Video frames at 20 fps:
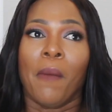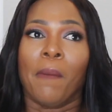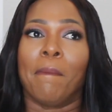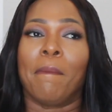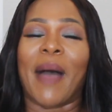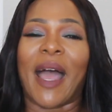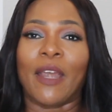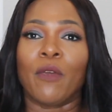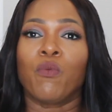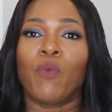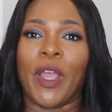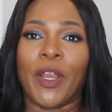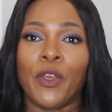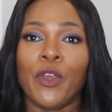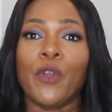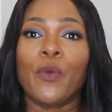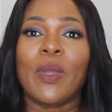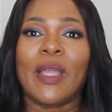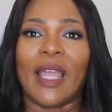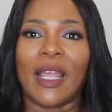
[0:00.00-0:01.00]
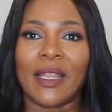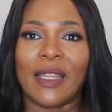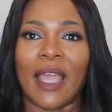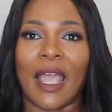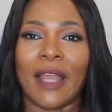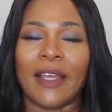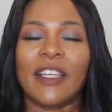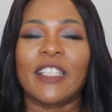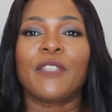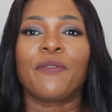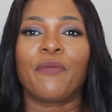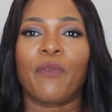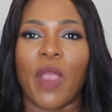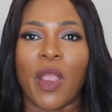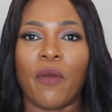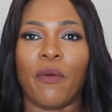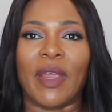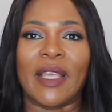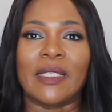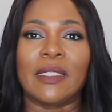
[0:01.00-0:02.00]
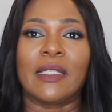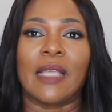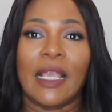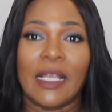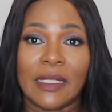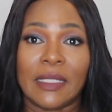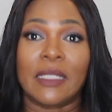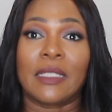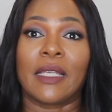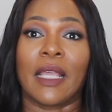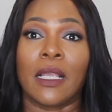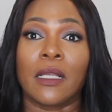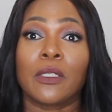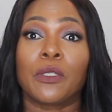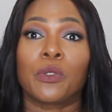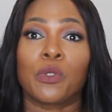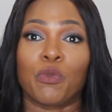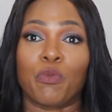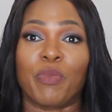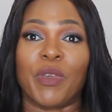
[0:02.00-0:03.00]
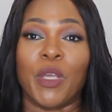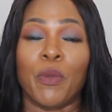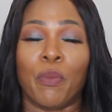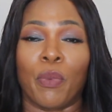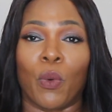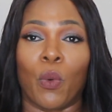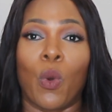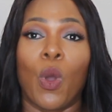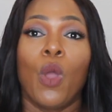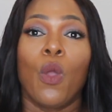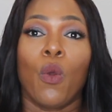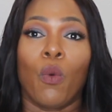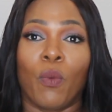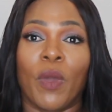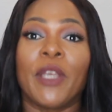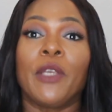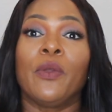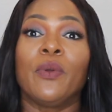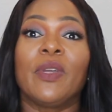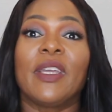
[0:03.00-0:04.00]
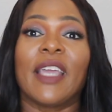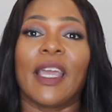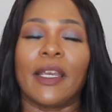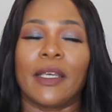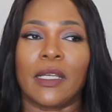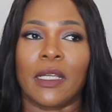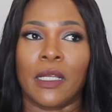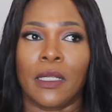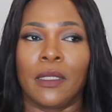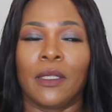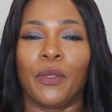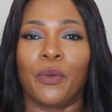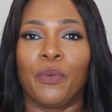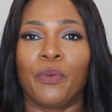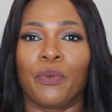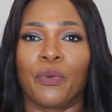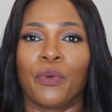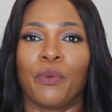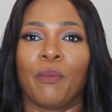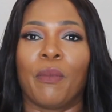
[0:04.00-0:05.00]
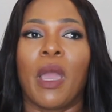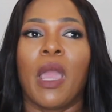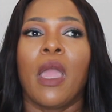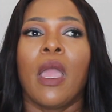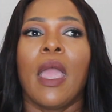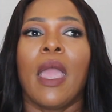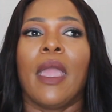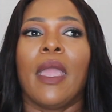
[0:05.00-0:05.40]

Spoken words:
But when you get there, this fragrance sings to people when you get in the room.